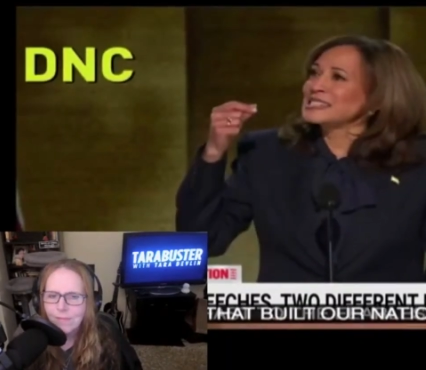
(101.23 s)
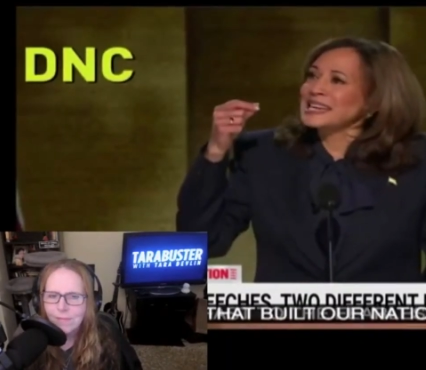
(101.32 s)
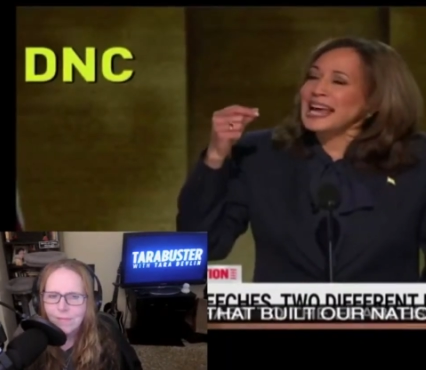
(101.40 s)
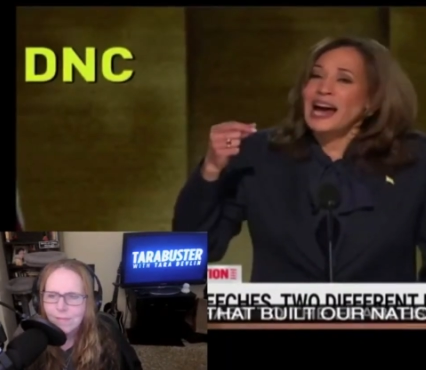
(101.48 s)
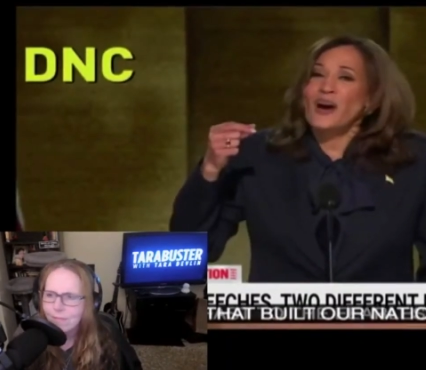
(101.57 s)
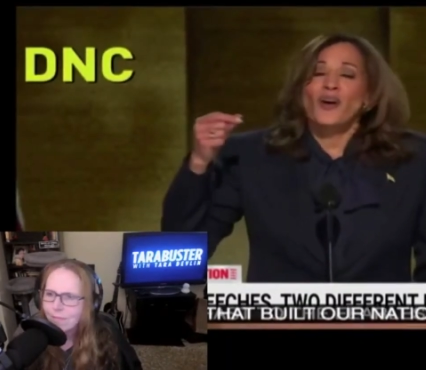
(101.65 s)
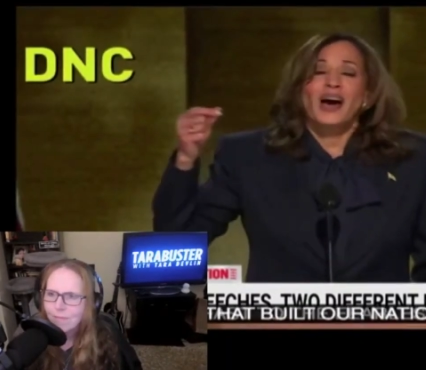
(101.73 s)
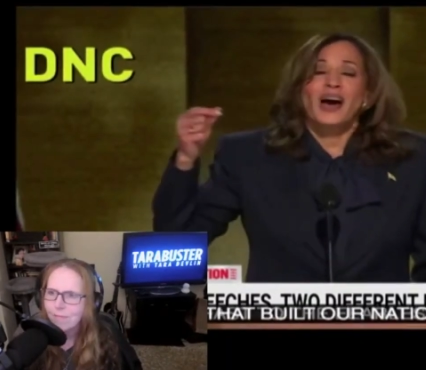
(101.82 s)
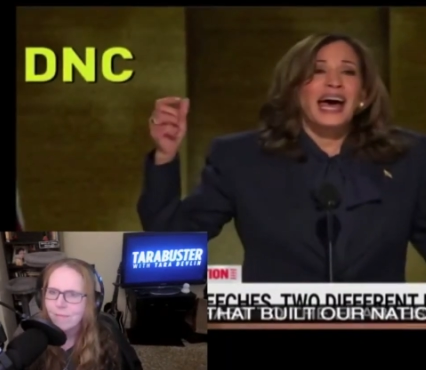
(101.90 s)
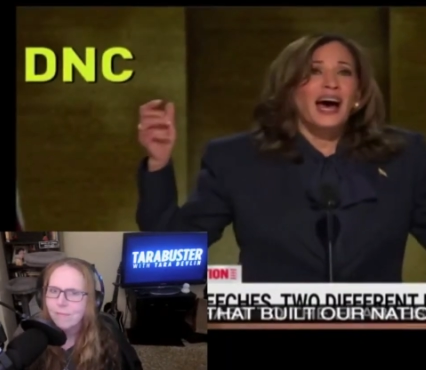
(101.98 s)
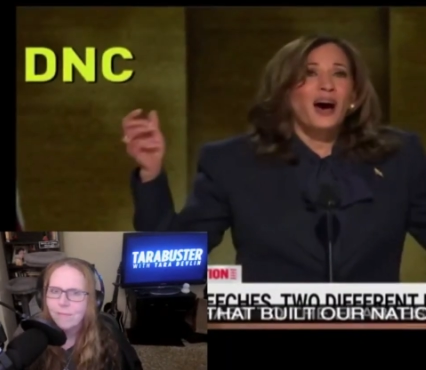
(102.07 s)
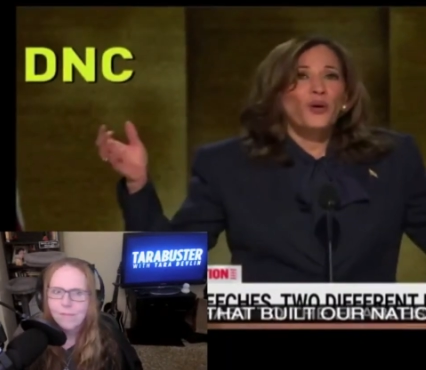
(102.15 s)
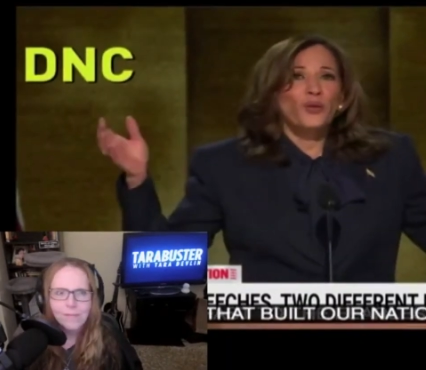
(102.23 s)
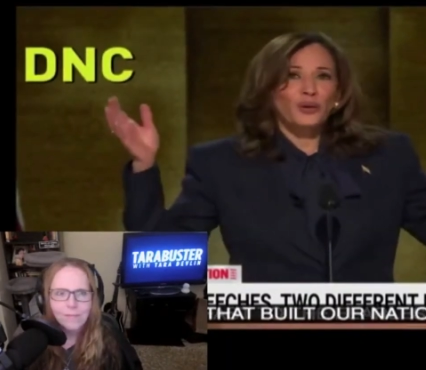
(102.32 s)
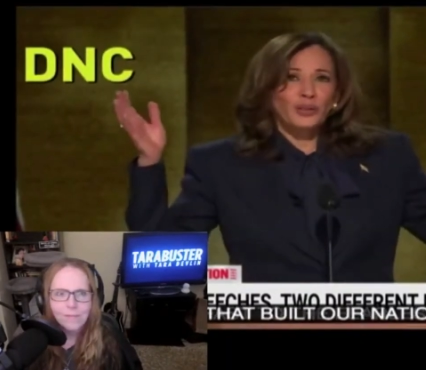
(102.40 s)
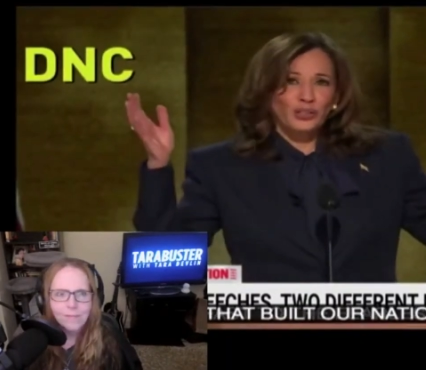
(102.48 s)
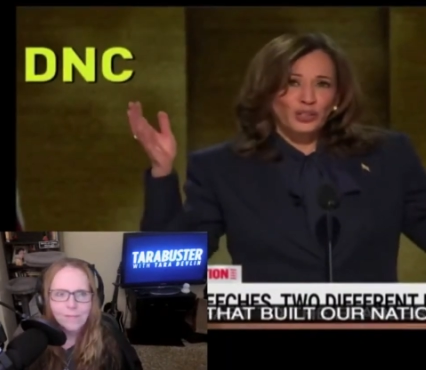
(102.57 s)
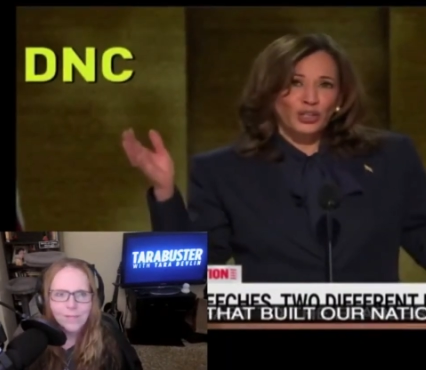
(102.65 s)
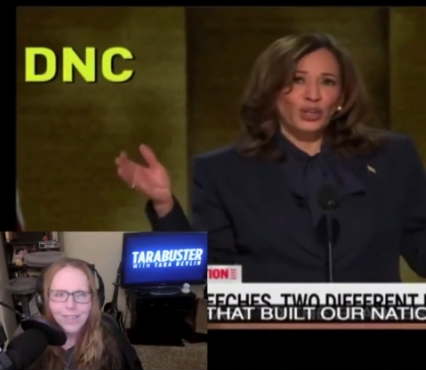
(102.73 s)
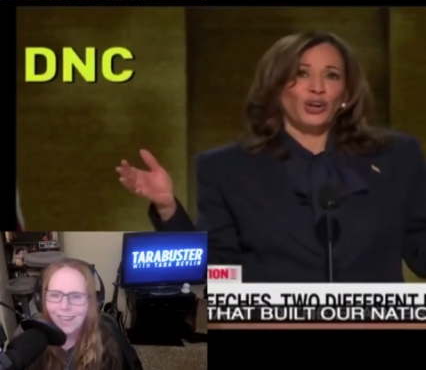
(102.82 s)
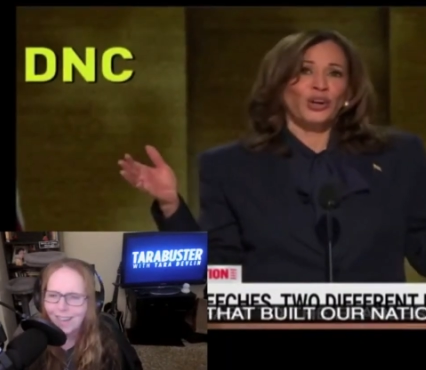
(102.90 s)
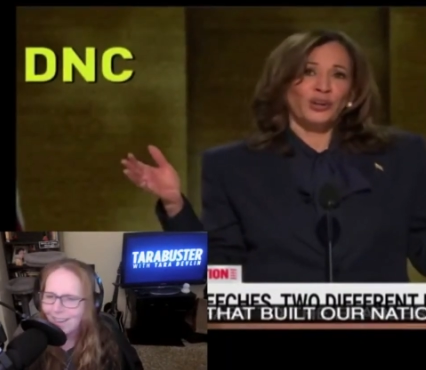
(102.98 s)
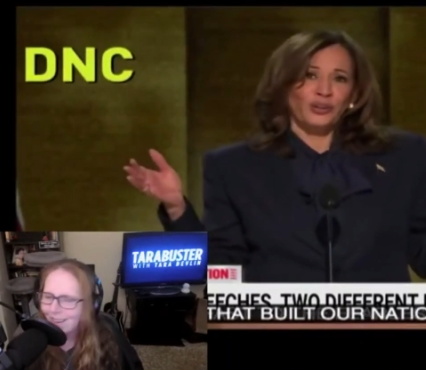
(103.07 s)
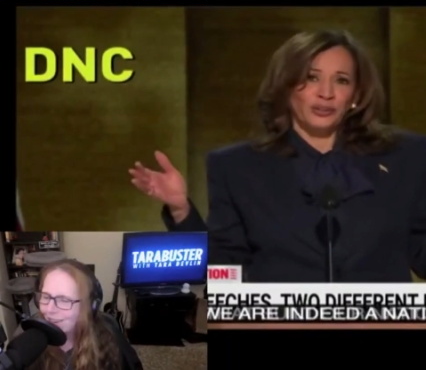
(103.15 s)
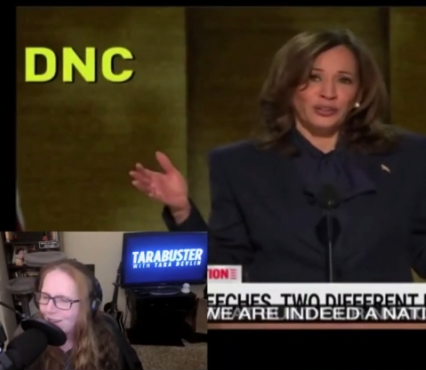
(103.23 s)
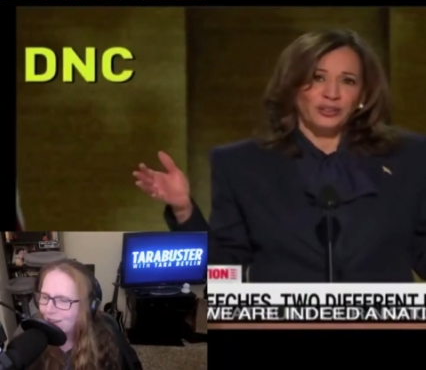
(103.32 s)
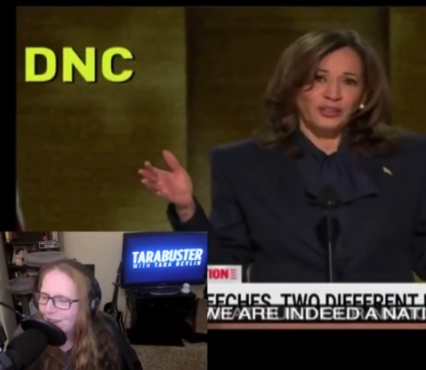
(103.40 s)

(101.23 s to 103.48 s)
Speaker 1: now our turn